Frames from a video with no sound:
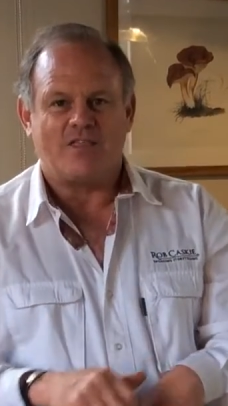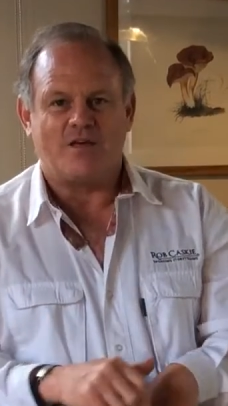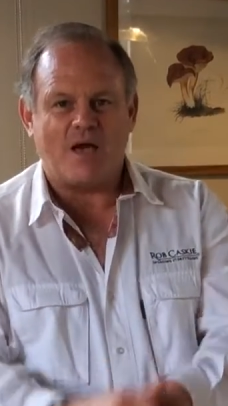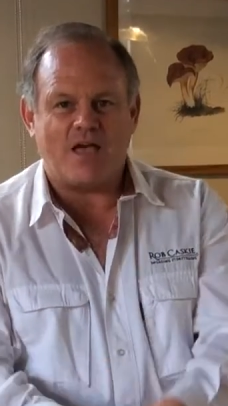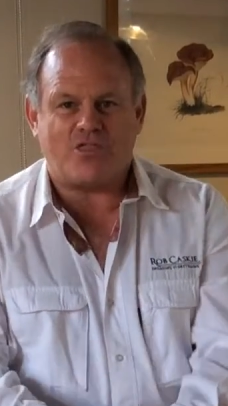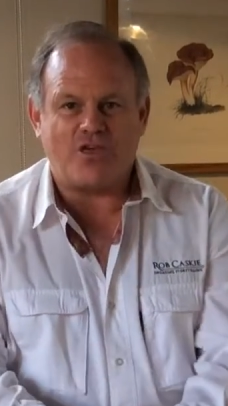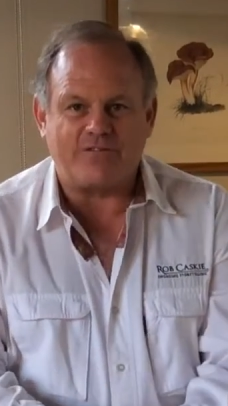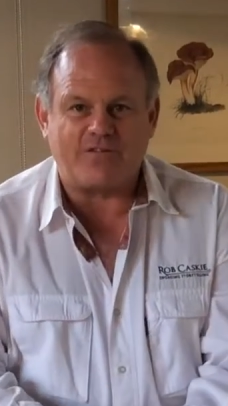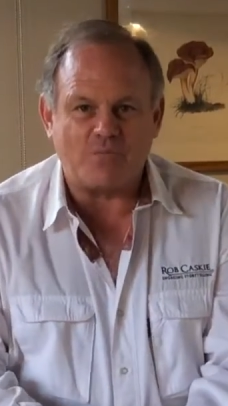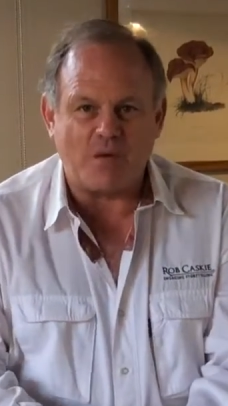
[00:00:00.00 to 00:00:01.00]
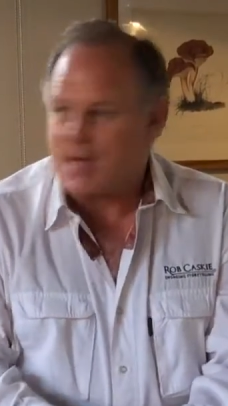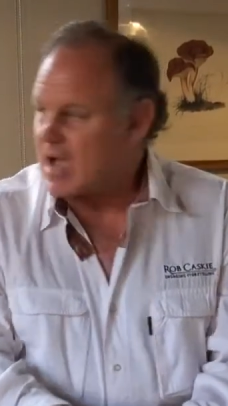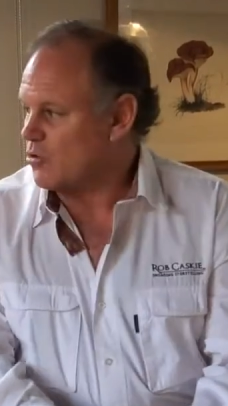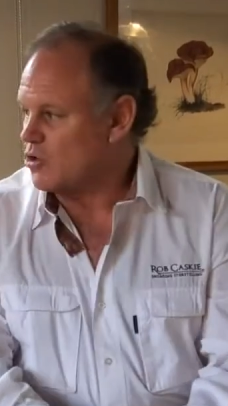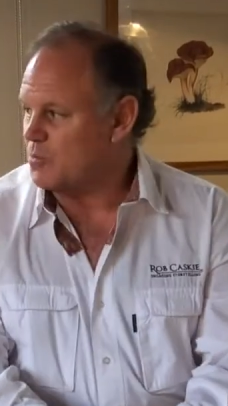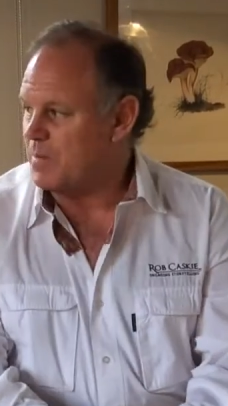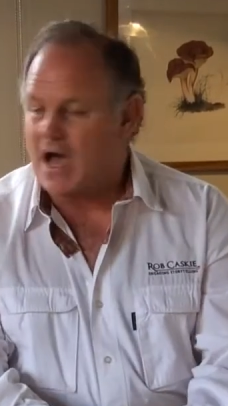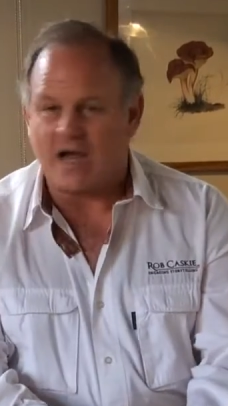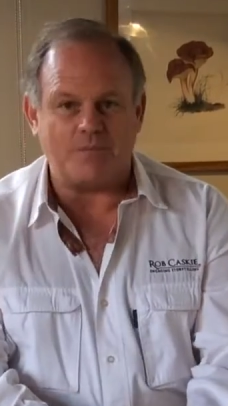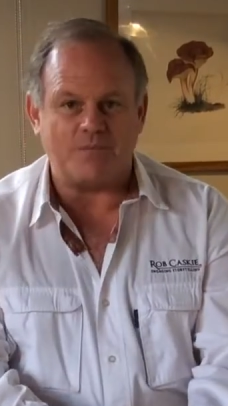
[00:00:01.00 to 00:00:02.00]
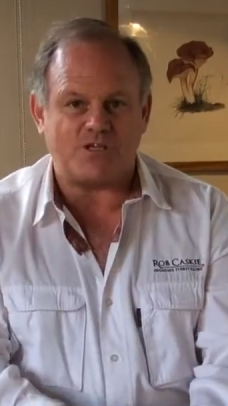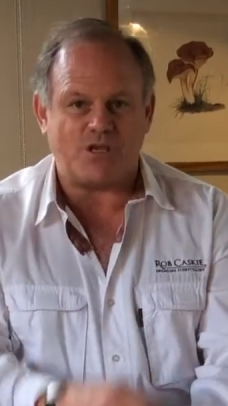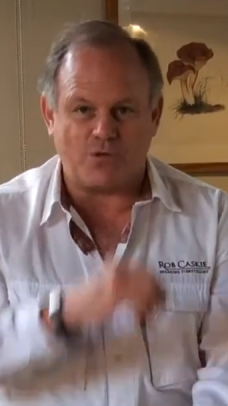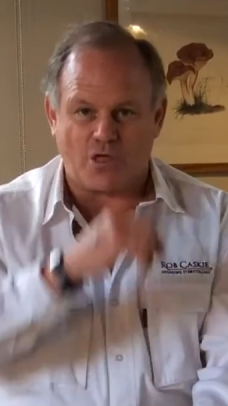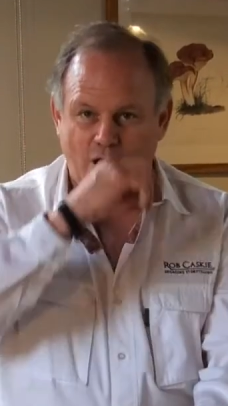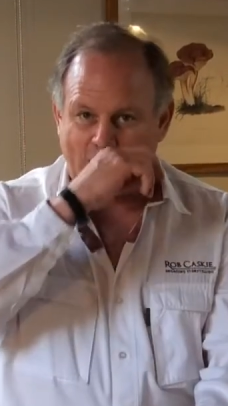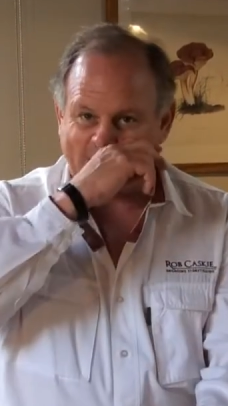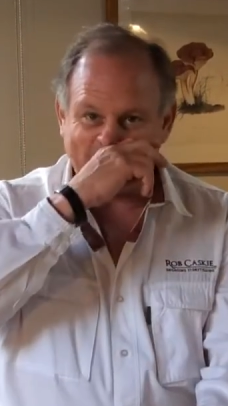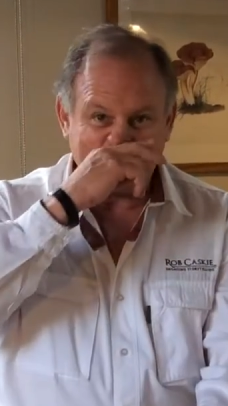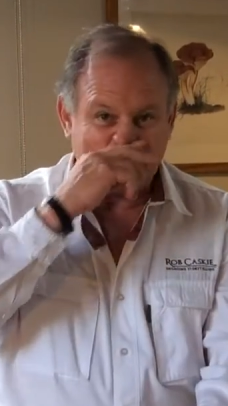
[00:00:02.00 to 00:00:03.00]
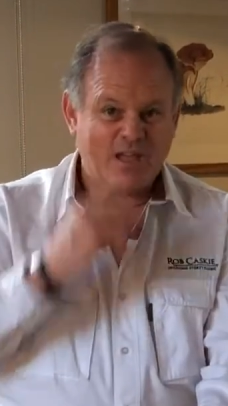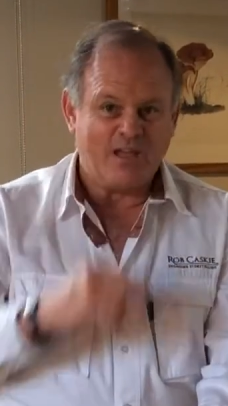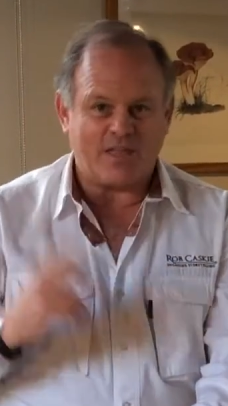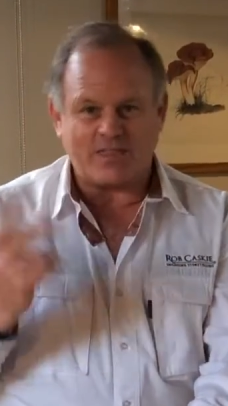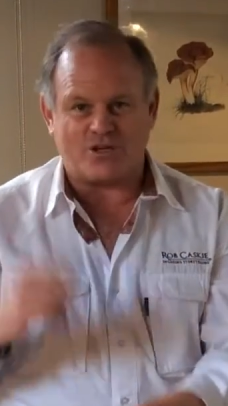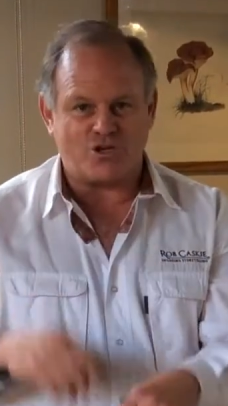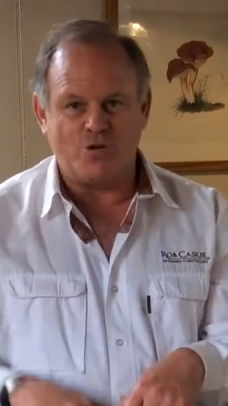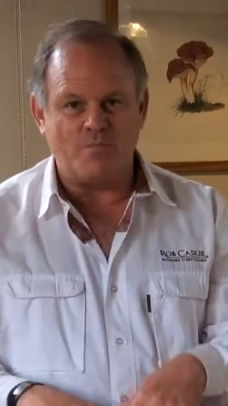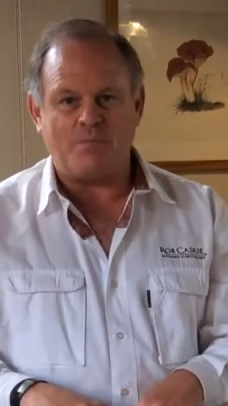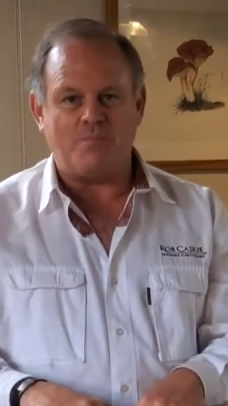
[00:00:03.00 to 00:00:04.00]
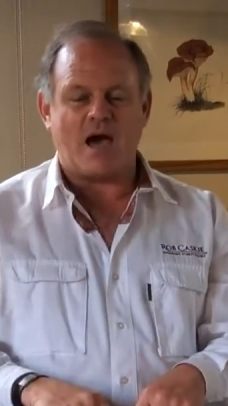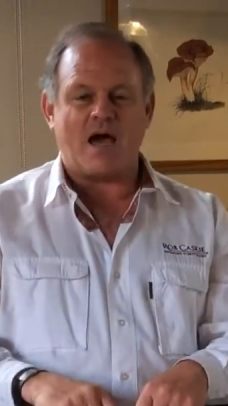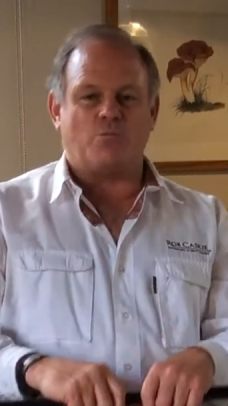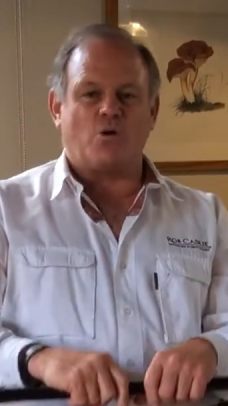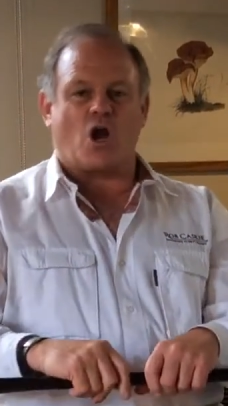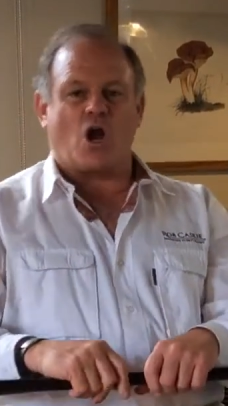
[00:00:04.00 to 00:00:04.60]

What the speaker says: The man third from the back would look behind him and see with horror that the 2 men behind him were